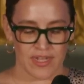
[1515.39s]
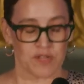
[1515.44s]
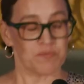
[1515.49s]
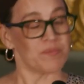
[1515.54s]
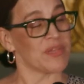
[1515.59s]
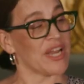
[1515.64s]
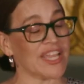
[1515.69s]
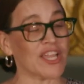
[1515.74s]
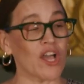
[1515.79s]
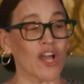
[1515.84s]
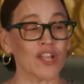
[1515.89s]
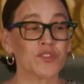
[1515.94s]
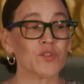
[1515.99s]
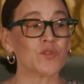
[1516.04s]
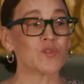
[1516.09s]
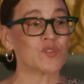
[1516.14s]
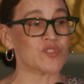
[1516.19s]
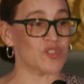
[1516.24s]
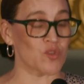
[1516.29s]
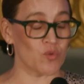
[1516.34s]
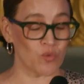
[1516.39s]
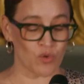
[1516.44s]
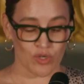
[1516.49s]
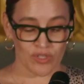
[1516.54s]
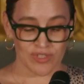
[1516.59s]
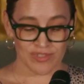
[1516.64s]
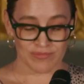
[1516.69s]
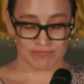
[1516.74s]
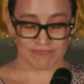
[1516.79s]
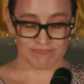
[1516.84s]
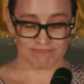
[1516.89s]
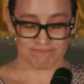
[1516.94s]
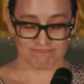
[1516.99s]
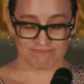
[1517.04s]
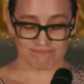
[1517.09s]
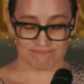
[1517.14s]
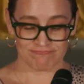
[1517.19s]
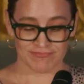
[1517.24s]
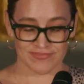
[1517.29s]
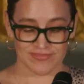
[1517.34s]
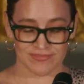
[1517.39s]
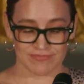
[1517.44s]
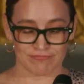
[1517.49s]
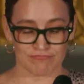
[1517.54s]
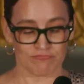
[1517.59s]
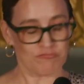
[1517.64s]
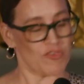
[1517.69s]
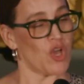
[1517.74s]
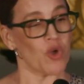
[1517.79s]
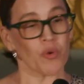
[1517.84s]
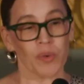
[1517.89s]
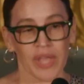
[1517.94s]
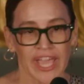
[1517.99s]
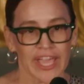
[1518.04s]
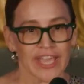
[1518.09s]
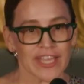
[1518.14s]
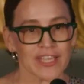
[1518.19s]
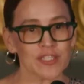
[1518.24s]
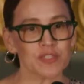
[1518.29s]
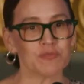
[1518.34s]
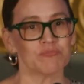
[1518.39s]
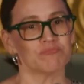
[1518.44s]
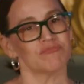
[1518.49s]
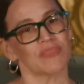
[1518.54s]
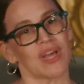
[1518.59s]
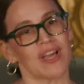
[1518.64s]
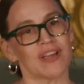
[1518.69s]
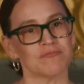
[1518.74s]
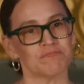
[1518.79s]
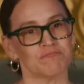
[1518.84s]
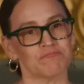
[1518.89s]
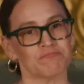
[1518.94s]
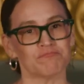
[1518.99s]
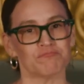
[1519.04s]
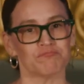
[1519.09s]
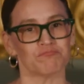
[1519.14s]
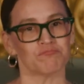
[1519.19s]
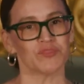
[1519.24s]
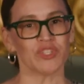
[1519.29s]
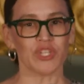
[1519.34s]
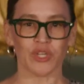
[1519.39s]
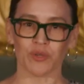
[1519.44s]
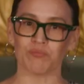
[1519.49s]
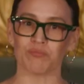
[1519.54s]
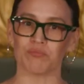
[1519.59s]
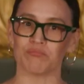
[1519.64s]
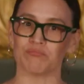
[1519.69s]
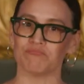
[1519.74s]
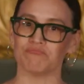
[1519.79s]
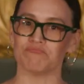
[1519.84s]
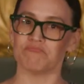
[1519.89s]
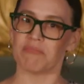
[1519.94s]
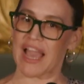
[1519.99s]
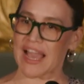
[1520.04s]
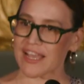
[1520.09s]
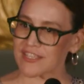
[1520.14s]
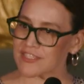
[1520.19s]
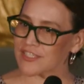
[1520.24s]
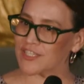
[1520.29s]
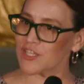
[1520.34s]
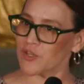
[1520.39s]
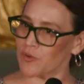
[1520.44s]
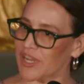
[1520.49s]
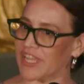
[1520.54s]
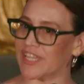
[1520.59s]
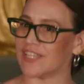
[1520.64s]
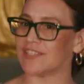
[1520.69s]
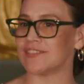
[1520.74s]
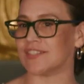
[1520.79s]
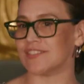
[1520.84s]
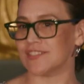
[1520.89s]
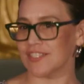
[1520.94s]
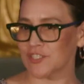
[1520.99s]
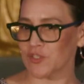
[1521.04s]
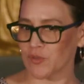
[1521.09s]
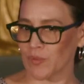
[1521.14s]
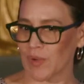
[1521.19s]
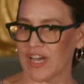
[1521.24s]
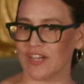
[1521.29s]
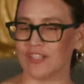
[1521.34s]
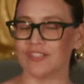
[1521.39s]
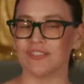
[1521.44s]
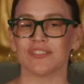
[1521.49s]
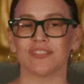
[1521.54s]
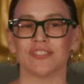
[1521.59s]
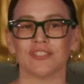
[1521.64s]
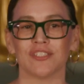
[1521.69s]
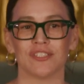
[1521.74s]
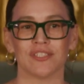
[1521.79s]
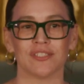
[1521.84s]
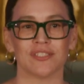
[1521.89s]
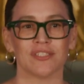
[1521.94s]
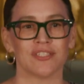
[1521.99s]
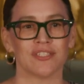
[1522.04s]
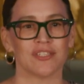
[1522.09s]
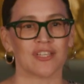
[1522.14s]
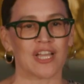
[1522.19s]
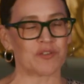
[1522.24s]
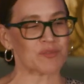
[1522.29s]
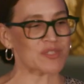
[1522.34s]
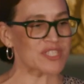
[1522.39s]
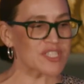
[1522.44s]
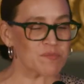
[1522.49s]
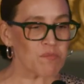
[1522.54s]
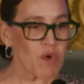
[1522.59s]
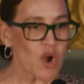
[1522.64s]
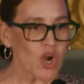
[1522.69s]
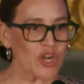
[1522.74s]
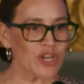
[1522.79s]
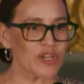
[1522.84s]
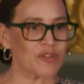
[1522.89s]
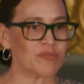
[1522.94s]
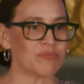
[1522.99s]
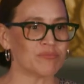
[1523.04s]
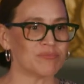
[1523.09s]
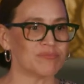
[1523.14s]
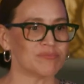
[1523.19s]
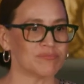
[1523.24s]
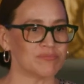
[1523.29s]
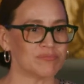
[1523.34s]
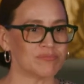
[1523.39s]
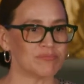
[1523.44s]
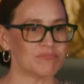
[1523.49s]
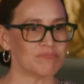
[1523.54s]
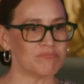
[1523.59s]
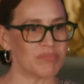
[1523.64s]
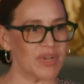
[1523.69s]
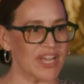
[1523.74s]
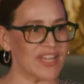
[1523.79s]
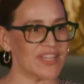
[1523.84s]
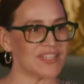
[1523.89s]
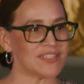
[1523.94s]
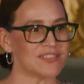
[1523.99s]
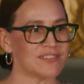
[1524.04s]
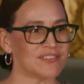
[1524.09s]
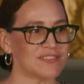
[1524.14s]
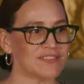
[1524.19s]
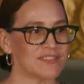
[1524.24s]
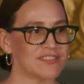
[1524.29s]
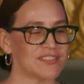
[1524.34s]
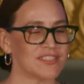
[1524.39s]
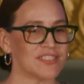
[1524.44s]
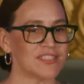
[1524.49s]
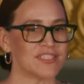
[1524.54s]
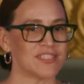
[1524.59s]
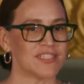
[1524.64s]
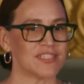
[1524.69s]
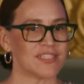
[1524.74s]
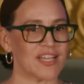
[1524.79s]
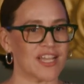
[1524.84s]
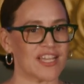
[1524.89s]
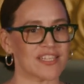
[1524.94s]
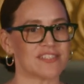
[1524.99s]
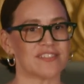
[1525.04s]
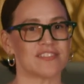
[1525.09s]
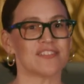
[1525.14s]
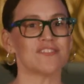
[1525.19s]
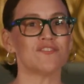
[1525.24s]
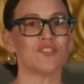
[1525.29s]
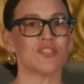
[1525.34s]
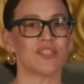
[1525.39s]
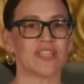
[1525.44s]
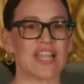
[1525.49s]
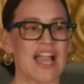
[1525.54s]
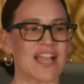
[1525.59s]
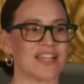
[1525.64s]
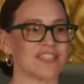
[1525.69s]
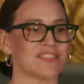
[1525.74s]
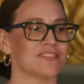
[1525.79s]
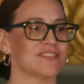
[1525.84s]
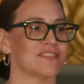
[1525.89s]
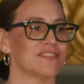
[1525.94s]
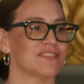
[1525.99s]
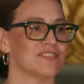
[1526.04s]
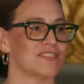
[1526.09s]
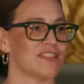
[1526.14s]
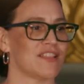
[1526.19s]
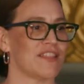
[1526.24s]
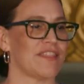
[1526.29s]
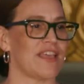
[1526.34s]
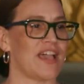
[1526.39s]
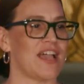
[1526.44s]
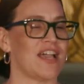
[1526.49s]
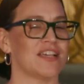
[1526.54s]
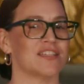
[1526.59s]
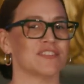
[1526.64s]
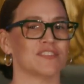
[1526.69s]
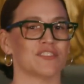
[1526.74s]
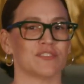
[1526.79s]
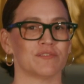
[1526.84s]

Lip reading: When I got through school, okay, not, you know, passing grades, I did well. I was smart, but I still lacked that